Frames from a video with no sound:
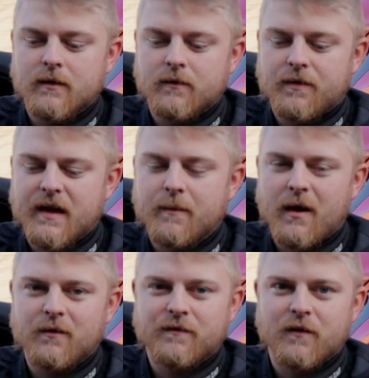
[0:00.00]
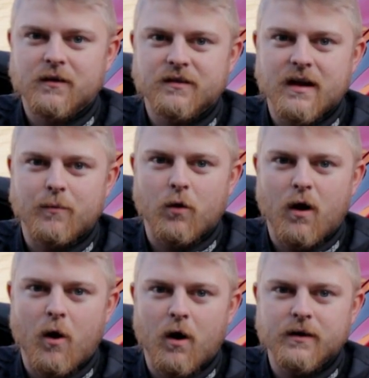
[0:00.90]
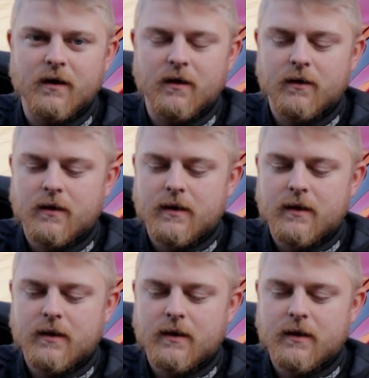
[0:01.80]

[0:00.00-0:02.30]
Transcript: Think about, for example, a Honda.